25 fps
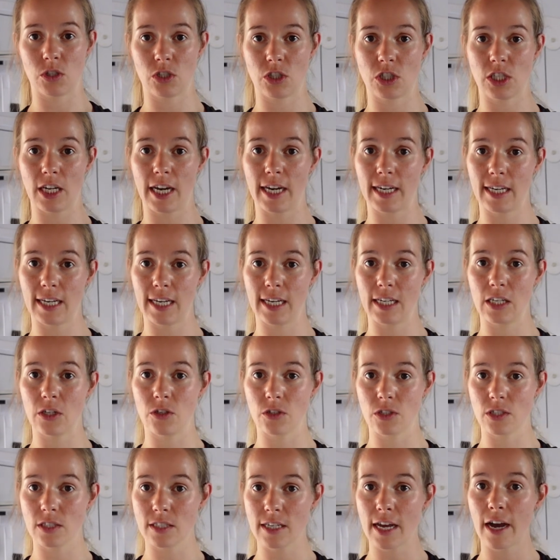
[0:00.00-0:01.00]
to check it
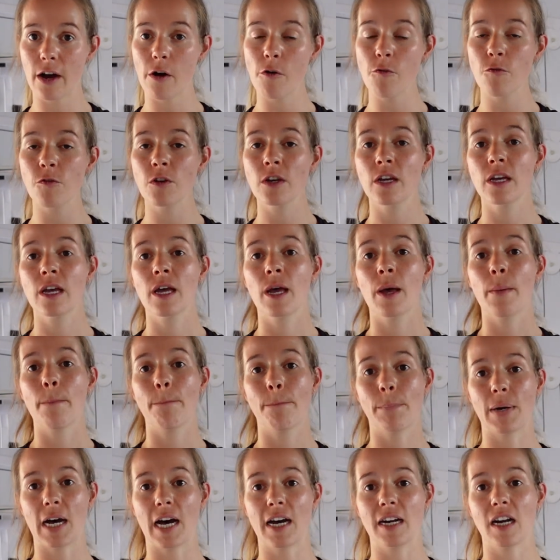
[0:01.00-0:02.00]
yourself.
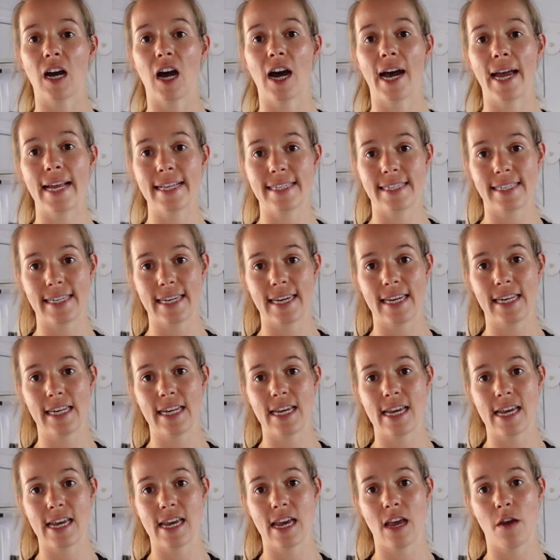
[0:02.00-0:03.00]
But
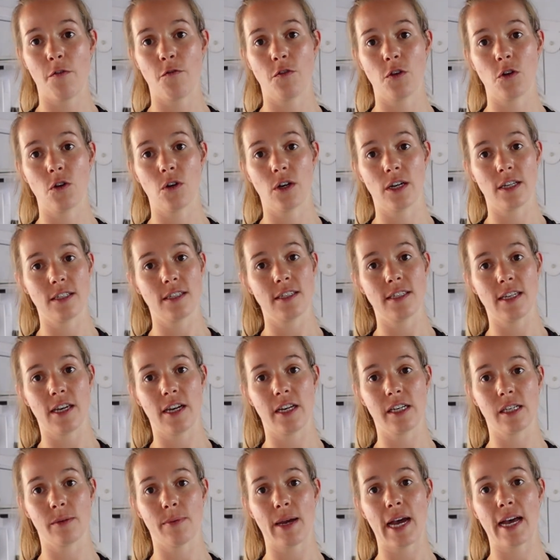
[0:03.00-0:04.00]
ideally, if you're
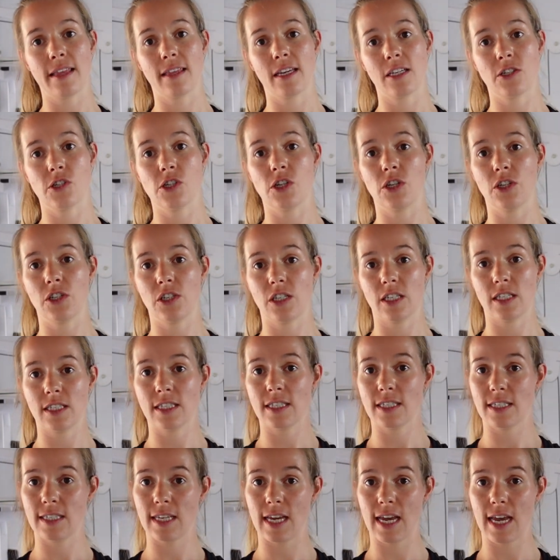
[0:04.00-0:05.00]
concerned about this, you should
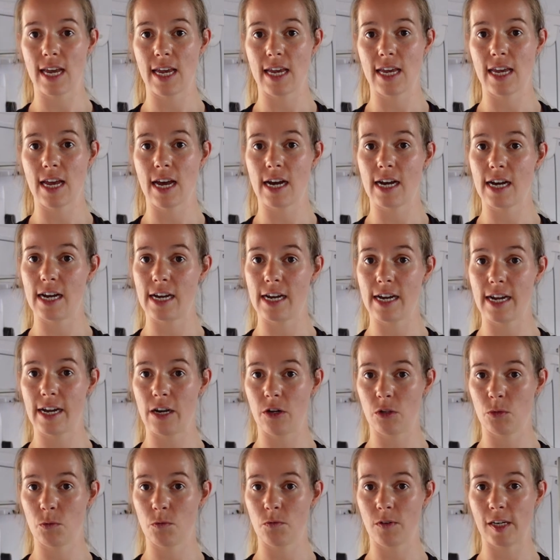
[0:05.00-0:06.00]
see a
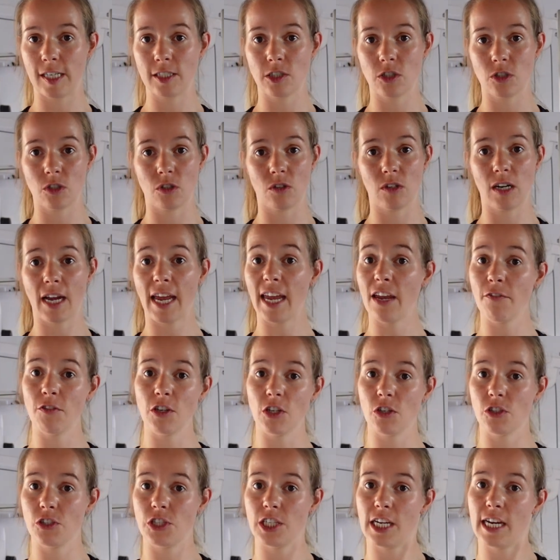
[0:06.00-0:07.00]
health professional or even
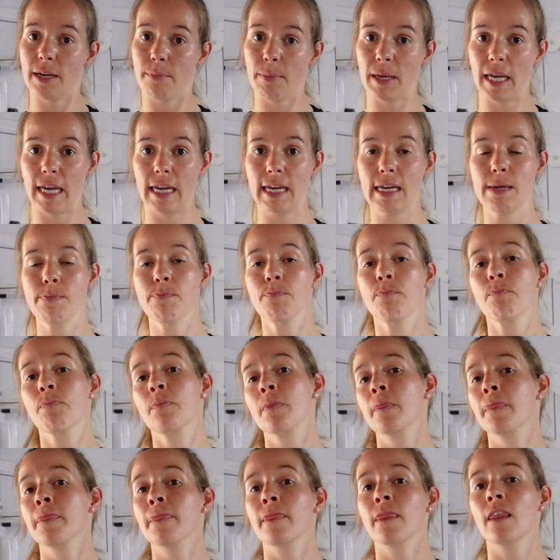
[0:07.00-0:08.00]
your GP.
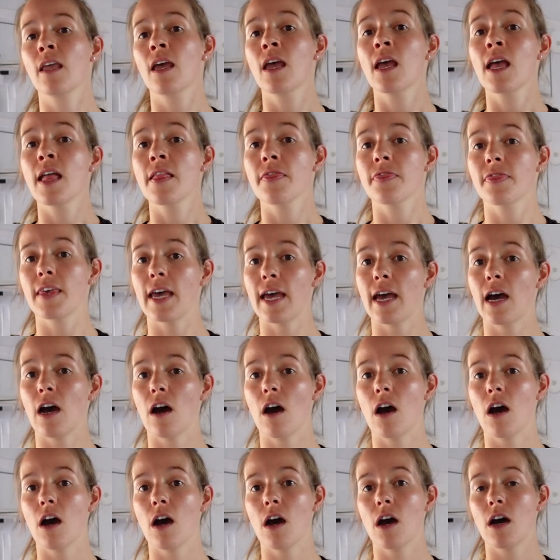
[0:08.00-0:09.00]
There
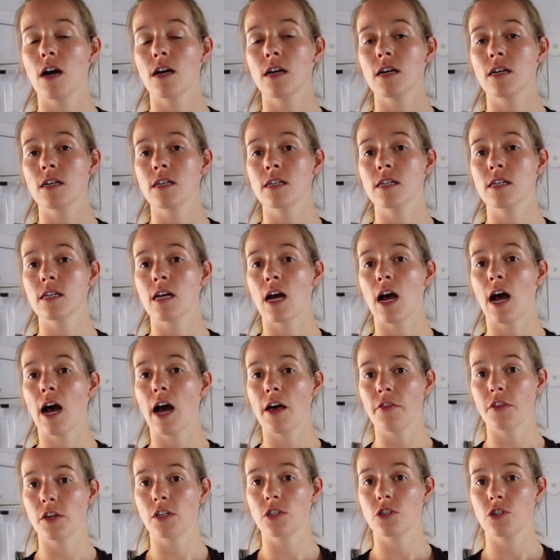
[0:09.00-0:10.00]
are
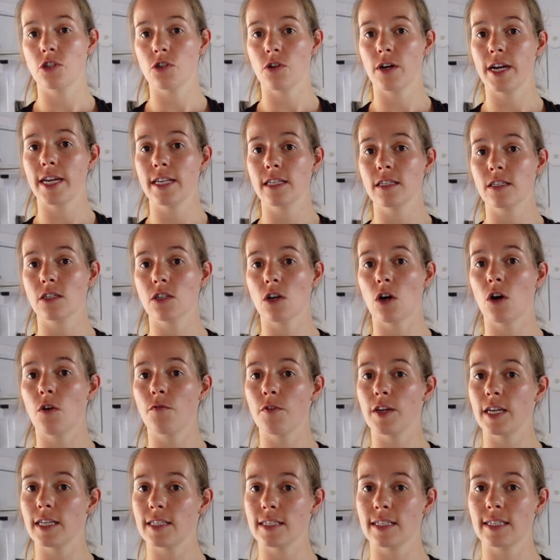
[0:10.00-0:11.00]
other joints,
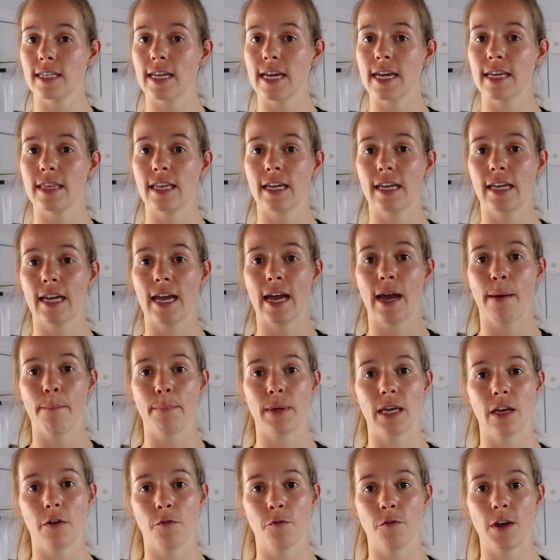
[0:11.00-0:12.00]
obviously, that can
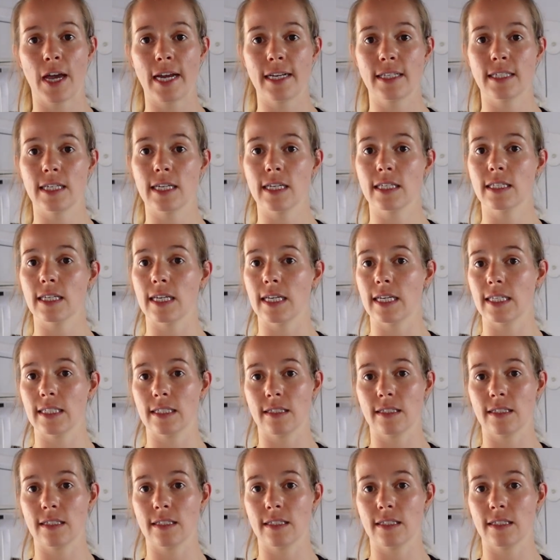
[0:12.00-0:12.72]
be affected.